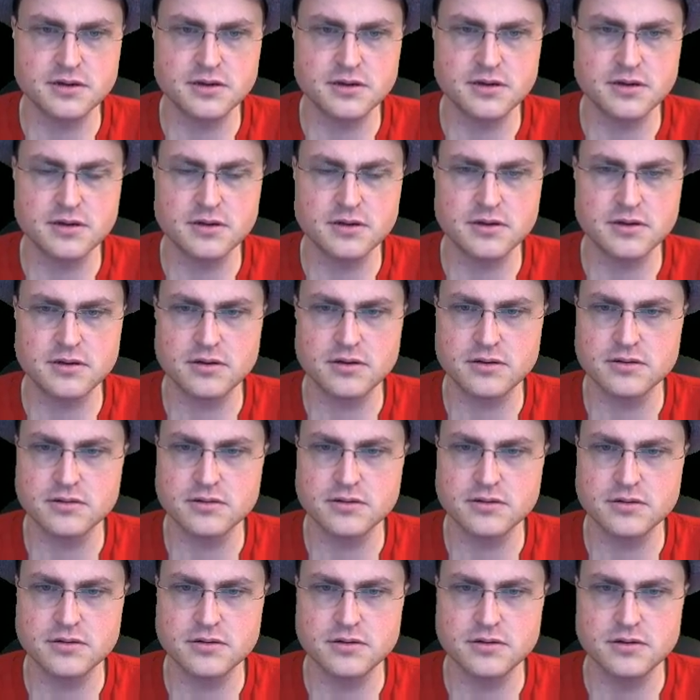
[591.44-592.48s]

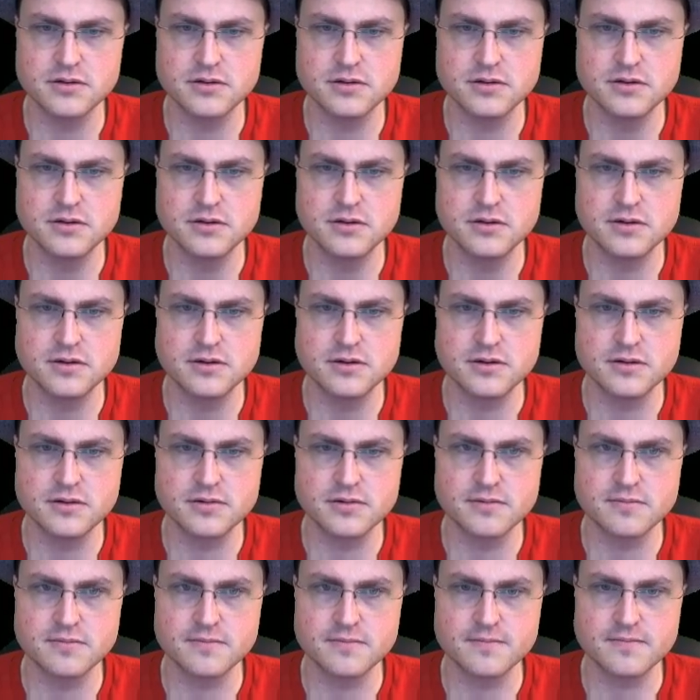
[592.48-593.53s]
(no one is talking)